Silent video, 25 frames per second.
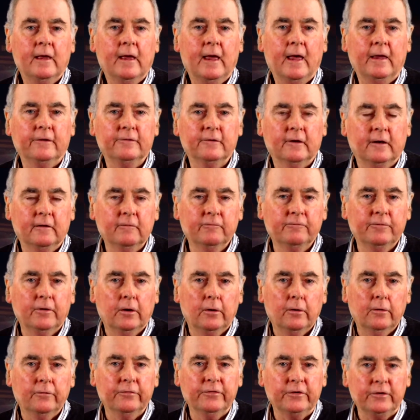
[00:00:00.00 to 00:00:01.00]
as it
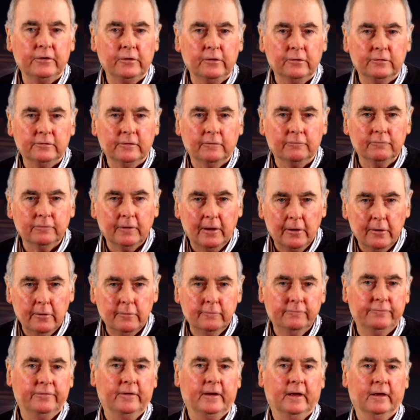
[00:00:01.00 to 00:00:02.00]
involves the use of
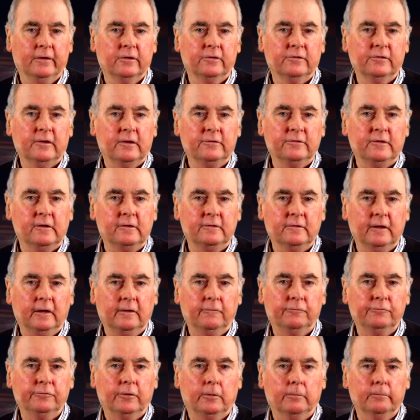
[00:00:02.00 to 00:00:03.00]
loan funds, as
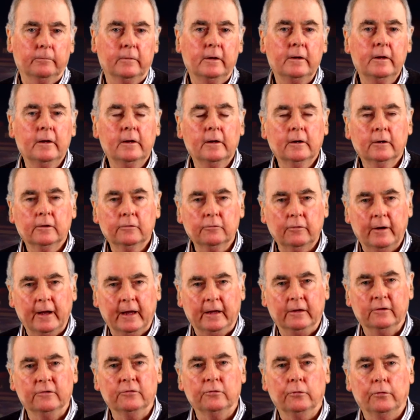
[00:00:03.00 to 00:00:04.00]
distinct from
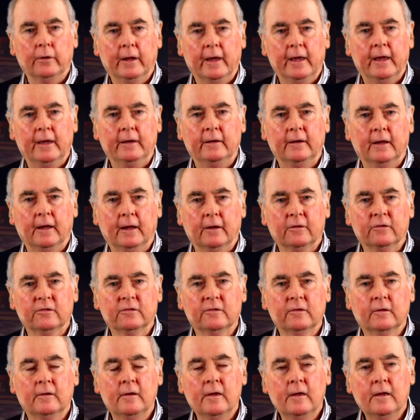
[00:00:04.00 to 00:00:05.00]
grants or
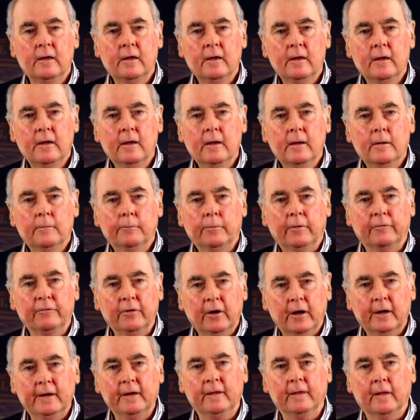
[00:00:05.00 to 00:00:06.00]
handouts.
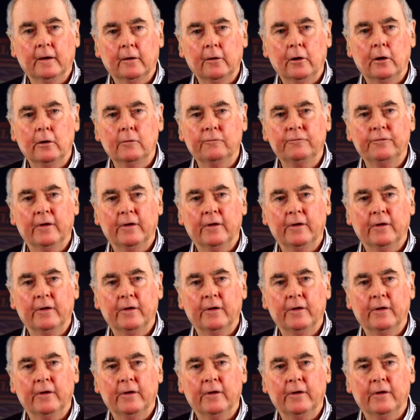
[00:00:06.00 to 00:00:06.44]
Providing the loan